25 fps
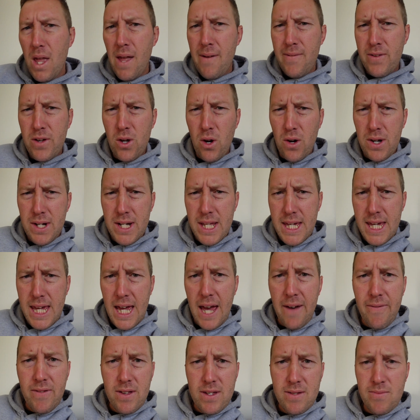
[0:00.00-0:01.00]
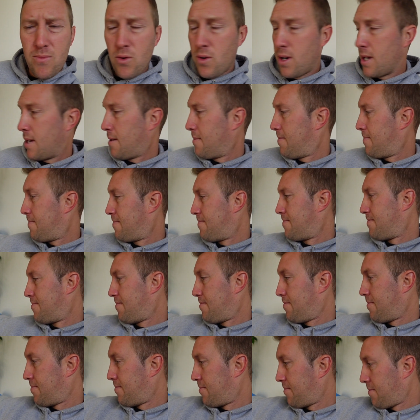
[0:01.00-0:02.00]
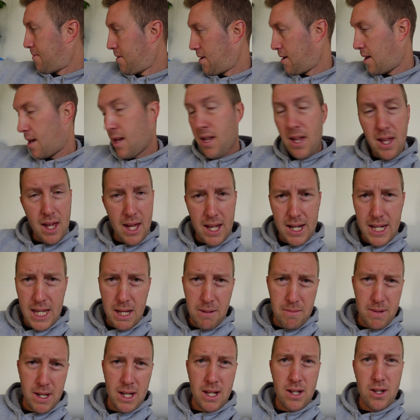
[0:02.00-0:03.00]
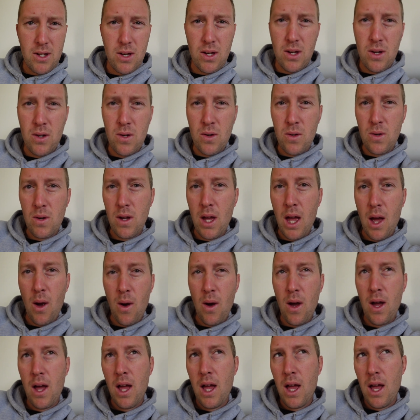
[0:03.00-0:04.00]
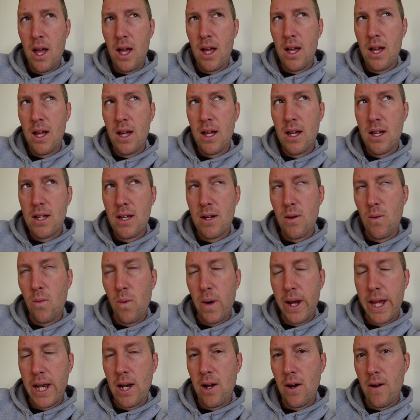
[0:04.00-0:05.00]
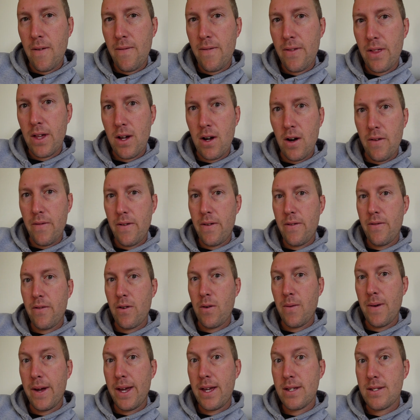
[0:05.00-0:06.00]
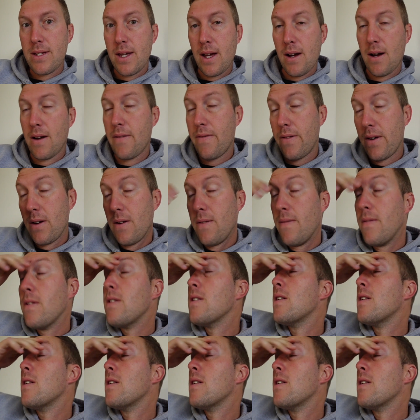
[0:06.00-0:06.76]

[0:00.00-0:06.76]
I've gone decaf this morning, attempting to wean off the coffee for a week, see how I feel.